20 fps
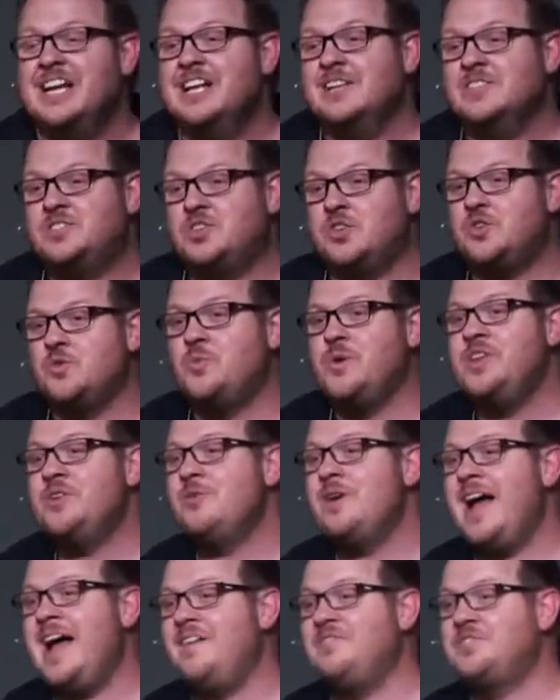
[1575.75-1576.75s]
so that we don't
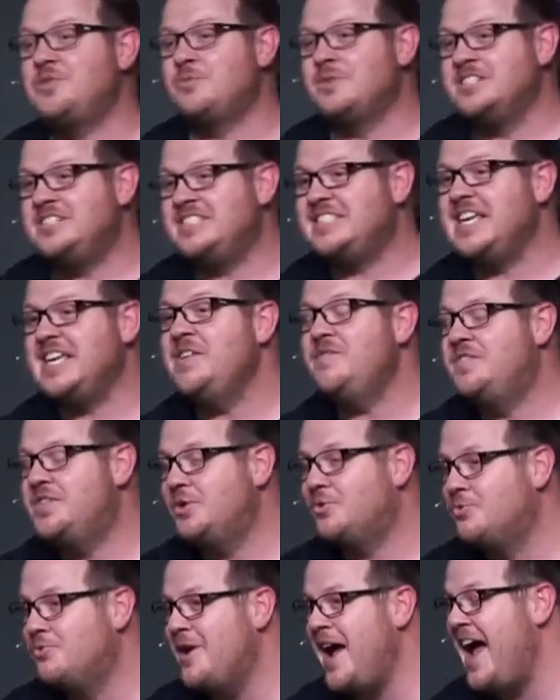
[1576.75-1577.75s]
have to receive
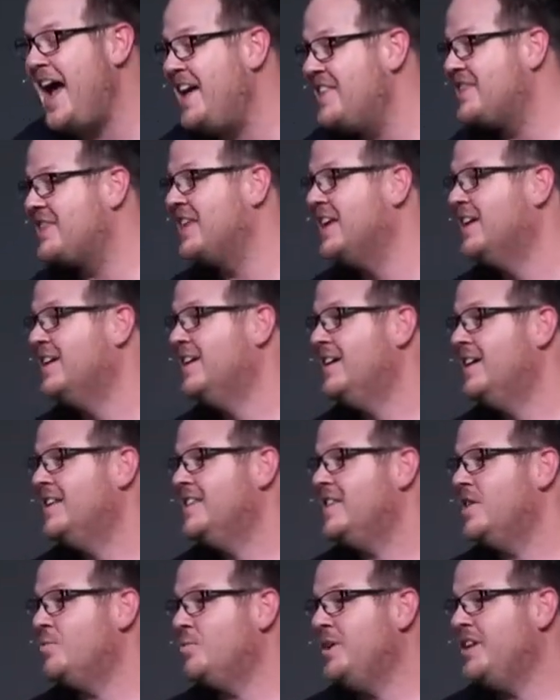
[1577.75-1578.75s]
the wrath
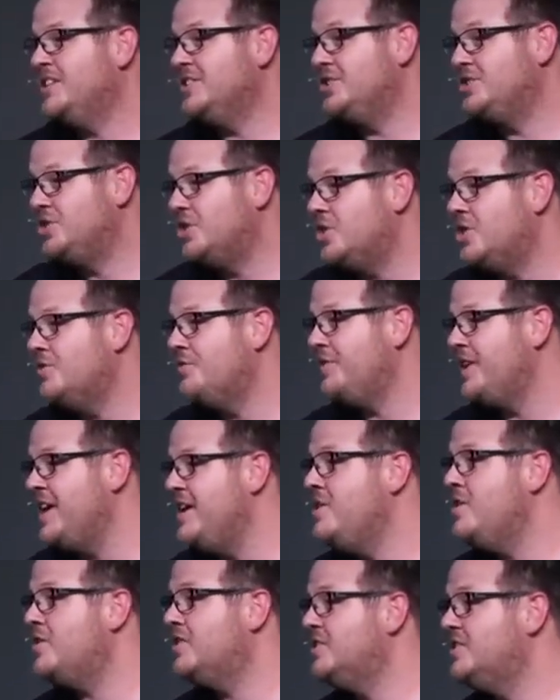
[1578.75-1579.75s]
that we deserve
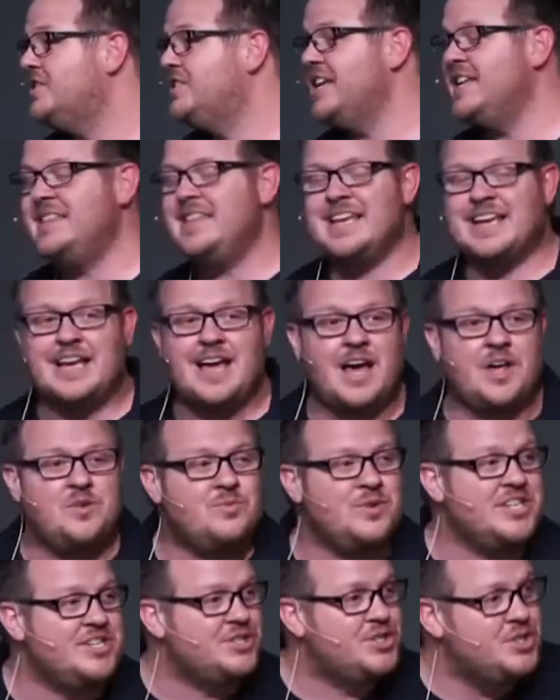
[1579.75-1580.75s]
in our sin, that God
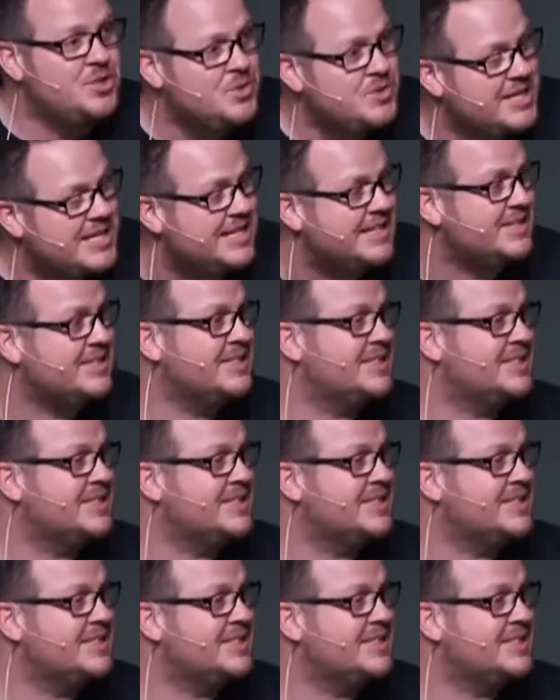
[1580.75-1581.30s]
would do this